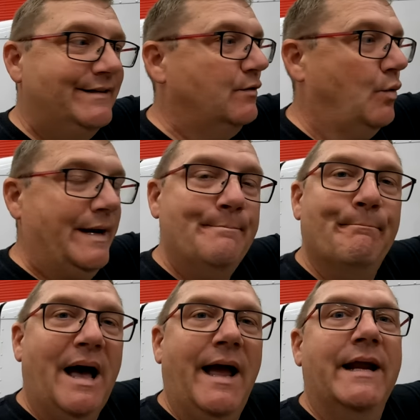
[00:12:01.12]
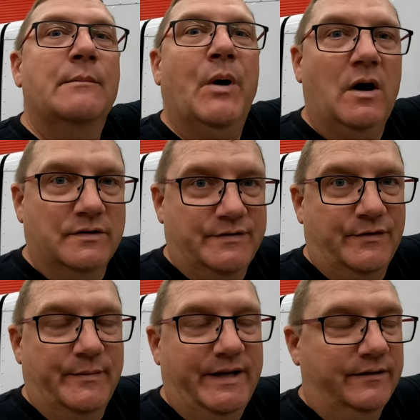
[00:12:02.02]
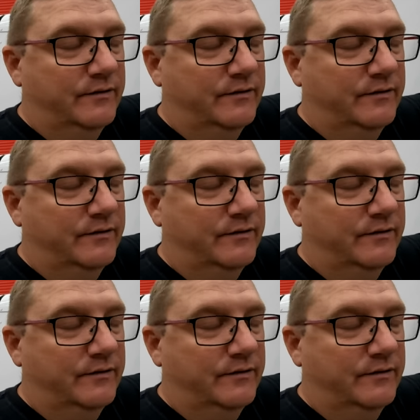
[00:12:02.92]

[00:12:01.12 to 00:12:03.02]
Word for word: and quit buying parts for a bit.